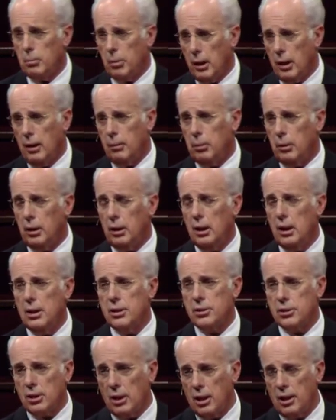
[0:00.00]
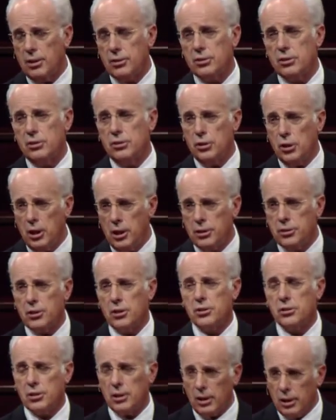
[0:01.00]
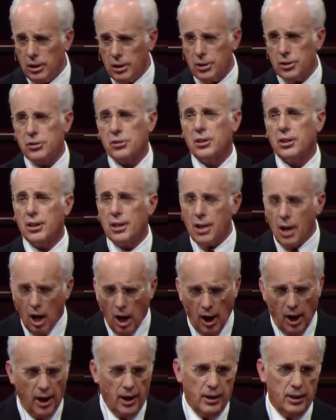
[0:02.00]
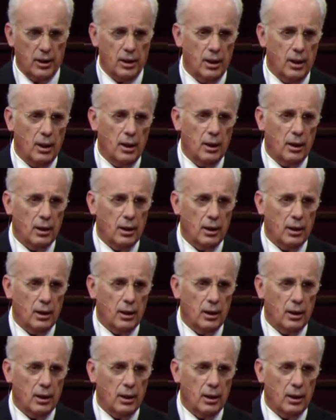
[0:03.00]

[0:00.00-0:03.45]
The Bible says Jesus is God.